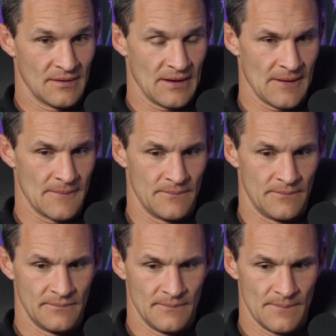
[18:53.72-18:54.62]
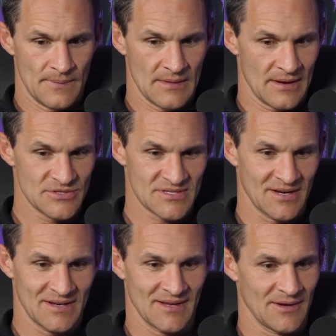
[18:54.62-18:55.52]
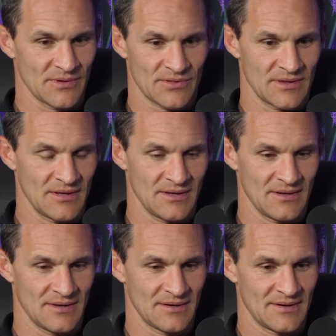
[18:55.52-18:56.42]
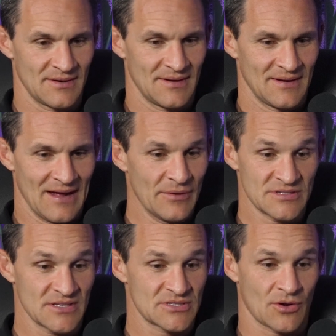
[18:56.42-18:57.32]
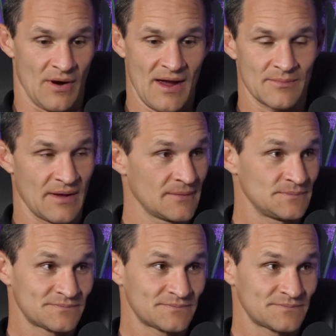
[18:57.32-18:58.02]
I was just kind of done with it's a grind, man.